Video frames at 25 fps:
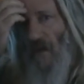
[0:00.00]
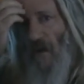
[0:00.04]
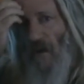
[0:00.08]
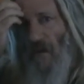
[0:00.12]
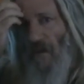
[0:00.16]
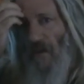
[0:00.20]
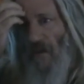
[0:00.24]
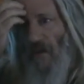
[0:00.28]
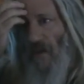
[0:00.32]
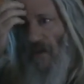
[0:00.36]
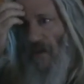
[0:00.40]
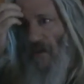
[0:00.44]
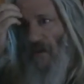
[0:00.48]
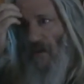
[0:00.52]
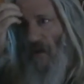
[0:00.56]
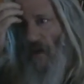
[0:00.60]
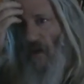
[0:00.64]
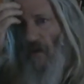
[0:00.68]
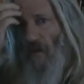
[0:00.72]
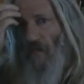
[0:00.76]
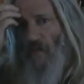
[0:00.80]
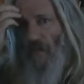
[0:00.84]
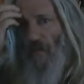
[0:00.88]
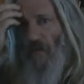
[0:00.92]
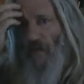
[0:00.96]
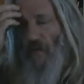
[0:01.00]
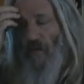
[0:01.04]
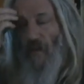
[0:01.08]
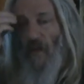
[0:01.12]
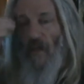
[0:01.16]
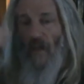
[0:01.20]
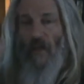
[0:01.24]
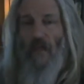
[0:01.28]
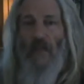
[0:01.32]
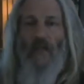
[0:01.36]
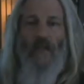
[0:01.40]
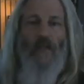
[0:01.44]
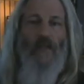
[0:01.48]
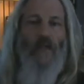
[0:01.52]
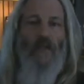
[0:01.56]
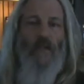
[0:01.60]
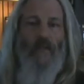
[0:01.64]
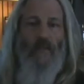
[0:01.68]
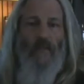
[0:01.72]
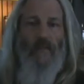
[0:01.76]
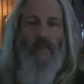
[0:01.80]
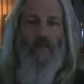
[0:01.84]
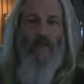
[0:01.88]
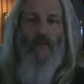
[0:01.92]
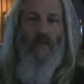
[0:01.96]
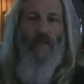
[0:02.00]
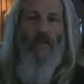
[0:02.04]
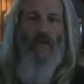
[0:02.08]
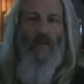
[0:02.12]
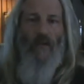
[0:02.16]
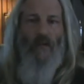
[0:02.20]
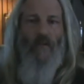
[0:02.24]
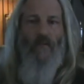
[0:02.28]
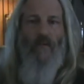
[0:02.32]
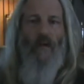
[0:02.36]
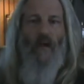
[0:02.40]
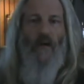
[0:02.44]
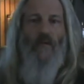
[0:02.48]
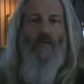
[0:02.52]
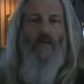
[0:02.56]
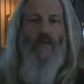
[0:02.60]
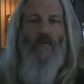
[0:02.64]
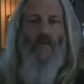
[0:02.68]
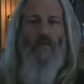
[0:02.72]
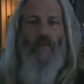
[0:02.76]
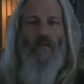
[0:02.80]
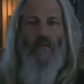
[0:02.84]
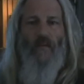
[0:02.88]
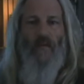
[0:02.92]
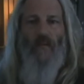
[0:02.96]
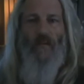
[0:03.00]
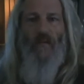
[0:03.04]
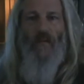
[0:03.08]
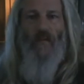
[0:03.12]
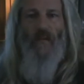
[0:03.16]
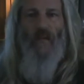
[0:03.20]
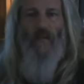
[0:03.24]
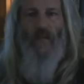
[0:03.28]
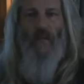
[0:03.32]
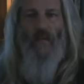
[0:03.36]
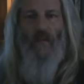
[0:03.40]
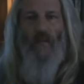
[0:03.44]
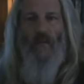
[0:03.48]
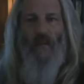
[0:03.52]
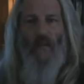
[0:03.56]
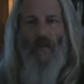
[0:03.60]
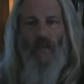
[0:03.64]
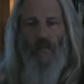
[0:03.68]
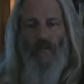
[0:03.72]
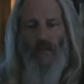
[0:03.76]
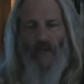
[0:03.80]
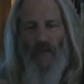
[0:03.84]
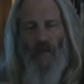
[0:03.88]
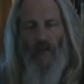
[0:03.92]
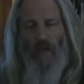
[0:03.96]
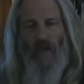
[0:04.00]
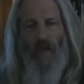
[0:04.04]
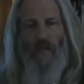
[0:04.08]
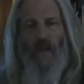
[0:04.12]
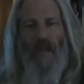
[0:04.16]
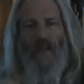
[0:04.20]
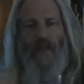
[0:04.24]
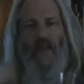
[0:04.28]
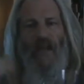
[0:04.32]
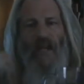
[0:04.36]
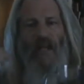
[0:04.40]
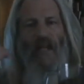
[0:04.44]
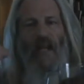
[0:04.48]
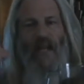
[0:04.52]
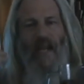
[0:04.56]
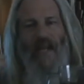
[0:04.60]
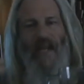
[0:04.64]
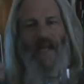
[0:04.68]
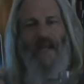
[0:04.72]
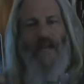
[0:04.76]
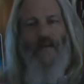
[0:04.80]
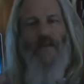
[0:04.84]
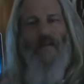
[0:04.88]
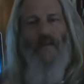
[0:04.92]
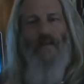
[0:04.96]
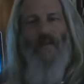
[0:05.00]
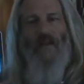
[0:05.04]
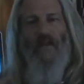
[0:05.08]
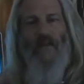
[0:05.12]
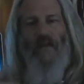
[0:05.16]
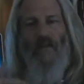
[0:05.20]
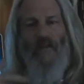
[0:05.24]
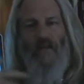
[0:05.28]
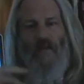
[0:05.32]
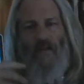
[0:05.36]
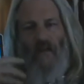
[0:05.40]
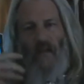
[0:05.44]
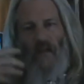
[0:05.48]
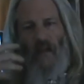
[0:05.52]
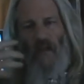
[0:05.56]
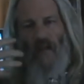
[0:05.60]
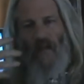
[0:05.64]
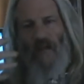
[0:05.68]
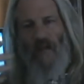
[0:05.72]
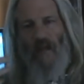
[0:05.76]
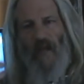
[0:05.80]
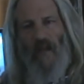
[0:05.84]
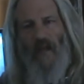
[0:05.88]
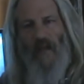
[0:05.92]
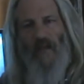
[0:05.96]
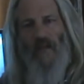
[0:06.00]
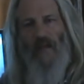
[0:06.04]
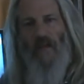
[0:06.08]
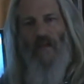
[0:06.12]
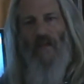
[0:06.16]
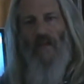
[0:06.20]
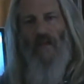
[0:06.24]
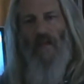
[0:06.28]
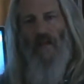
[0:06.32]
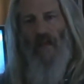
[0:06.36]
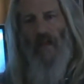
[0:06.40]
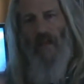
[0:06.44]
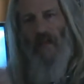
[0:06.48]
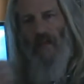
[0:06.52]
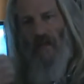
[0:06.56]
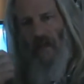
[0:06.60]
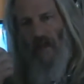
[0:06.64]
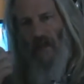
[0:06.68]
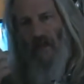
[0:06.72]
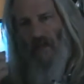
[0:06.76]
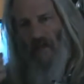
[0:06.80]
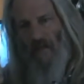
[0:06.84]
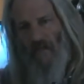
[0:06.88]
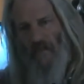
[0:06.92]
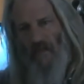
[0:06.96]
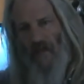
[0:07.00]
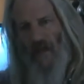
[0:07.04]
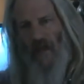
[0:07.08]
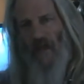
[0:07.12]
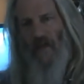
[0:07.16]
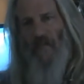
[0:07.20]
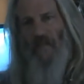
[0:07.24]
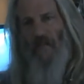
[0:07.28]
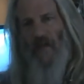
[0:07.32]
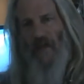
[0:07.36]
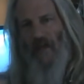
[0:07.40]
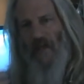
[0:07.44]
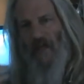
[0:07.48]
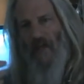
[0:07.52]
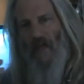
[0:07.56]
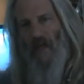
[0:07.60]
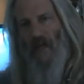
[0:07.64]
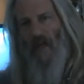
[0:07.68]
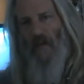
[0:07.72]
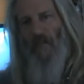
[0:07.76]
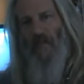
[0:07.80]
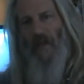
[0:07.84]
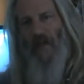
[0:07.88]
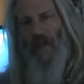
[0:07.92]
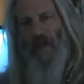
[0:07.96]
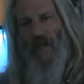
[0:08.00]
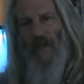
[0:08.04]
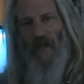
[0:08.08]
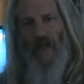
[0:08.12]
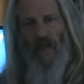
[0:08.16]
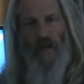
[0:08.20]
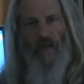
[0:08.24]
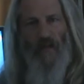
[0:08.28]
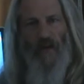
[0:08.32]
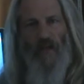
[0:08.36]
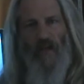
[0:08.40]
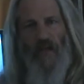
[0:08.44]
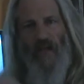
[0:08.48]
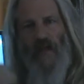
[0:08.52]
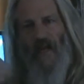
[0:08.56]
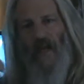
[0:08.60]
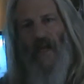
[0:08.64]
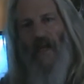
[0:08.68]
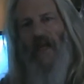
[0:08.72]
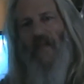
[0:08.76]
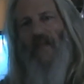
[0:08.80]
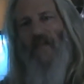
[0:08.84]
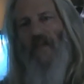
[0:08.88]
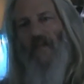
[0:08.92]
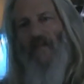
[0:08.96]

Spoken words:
that homebrew, you know, I'm talking about the layers, and they develop and they come and they go, and the next